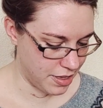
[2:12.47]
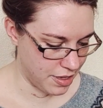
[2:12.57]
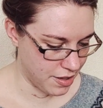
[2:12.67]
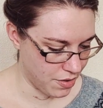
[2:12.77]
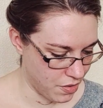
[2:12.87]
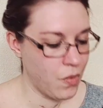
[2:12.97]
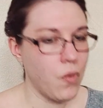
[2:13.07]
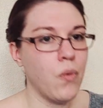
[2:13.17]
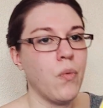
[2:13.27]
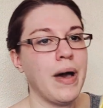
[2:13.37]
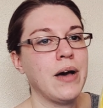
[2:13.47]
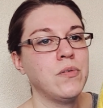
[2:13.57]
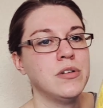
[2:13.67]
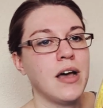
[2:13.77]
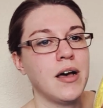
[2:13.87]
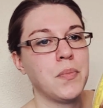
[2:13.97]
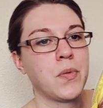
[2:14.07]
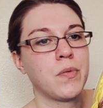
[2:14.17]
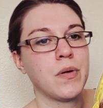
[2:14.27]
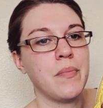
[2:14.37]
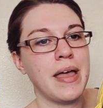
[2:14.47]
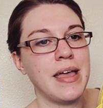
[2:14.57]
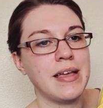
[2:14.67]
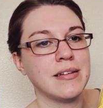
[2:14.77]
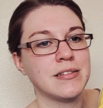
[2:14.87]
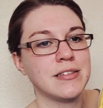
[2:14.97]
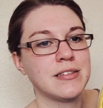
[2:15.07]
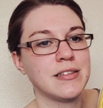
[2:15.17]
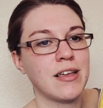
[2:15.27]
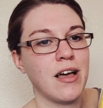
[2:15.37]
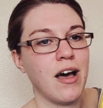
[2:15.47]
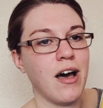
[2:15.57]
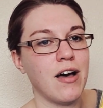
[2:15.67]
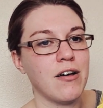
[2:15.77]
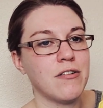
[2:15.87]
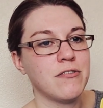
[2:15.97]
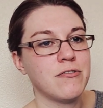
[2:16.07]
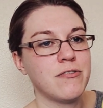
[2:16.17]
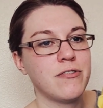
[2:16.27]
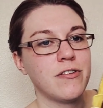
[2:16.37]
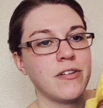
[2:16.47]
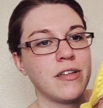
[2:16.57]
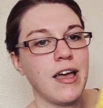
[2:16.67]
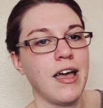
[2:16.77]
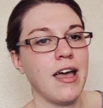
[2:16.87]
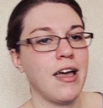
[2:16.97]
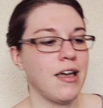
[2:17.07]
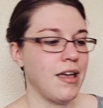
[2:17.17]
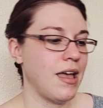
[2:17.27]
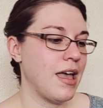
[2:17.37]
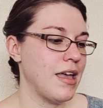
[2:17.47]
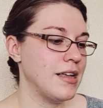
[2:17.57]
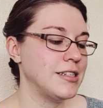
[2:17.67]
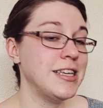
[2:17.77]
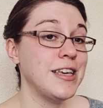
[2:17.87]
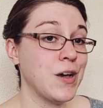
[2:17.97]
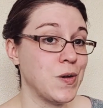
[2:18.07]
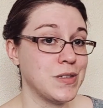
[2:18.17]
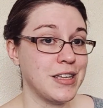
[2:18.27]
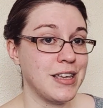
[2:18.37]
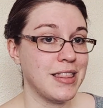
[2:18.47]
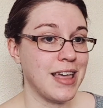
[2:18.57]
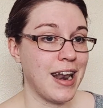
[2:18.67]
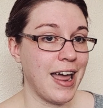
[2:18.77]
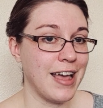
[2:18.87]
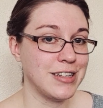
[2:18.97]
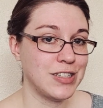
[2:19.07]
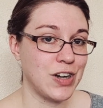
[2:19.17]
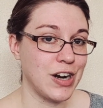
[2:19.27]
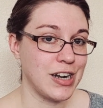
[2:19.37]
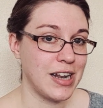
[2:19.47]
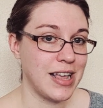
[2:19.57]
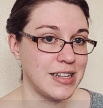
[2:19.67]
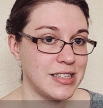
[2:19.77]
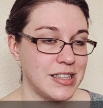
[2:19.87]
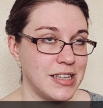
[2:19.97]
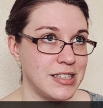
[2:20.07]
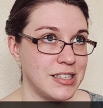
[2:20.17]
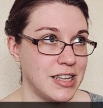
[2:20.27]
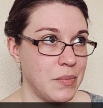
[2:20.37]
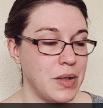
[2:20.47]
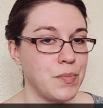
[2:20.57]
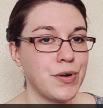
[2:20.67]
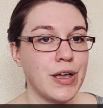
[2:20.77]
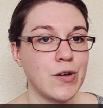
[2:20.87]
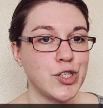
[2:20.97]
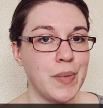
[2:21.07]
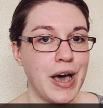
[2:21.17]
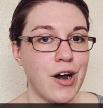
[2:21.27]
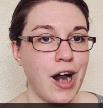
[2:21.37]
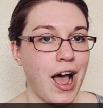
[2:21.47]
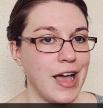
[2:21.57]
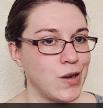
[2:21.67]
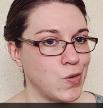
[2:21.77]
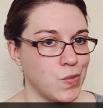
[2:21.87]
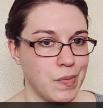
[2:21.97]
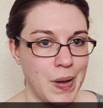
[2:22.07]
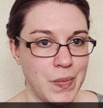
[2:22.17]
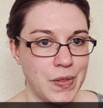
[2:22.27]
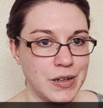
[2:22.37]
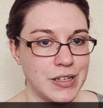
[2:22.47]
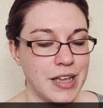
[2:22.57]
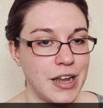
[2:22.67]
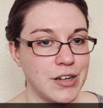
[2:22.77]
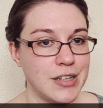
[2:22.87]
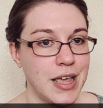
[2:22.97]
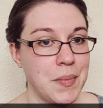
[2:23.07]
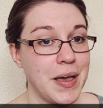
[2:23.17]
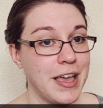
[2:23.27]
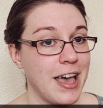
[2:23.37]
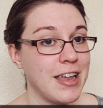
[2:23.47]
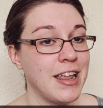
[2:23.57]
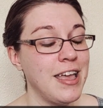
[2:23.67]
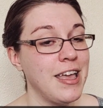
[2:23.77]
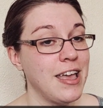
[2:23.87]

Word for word: the wound up remains of a tea cozy that I had started. It's the cinnamon brioche pattern. I don't remember the designer's name. Again,